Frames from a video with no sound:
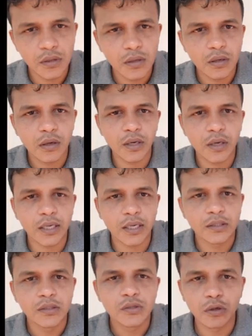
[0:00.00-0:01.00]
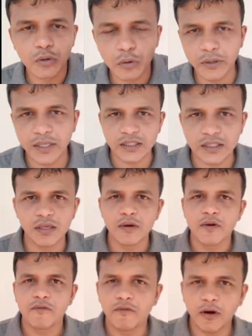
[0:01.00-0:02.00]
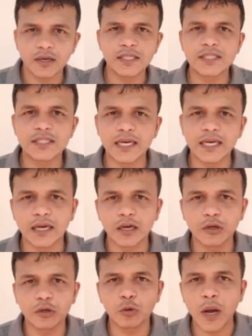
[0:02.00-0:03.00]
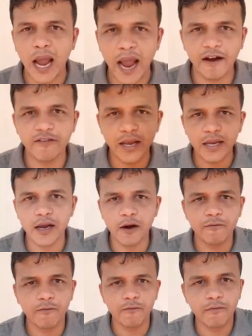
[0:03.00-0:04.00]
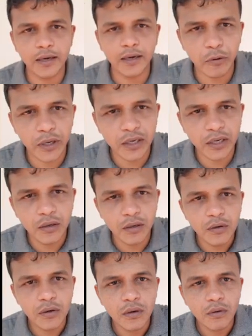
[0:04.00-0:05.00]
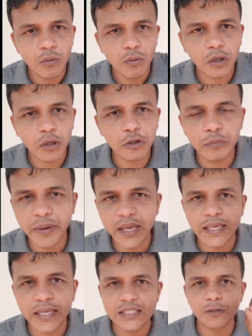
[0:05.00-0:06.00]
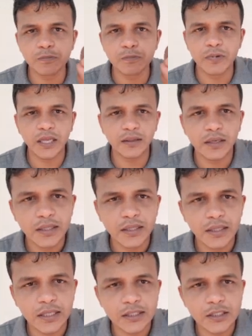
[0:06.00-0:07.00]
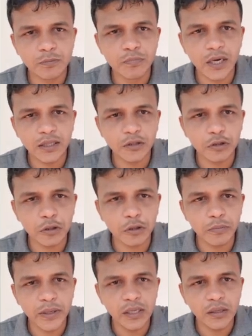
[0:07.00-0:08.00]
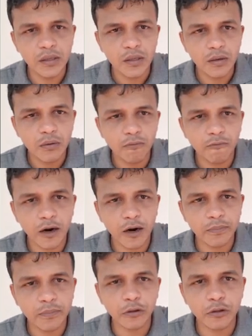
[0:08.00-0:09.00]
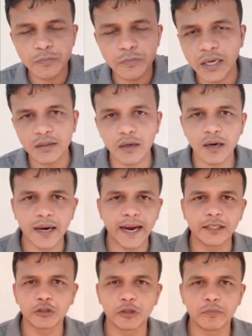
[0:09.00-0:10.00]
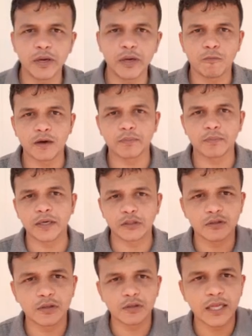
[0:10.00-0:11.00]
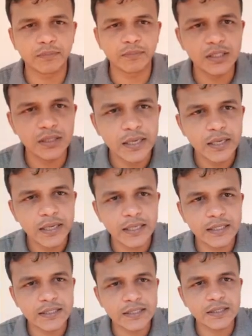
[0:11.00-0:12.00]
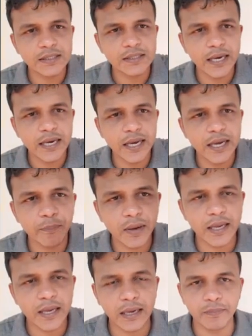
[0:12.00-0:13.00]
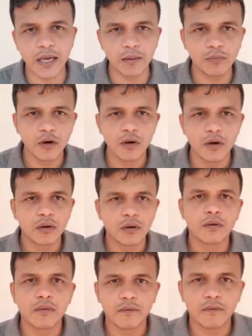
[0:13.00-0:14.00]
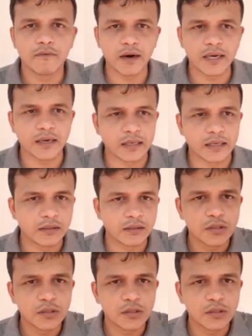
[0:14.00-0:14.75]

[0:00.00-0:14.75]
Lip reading: Okay, so 2 units. For this rectangle to have area of 1 unit, what should be its breadth? Its breadth should be 1 by 2. Its breadth or height should be 1 by 2. So that means its area can become 1 unit.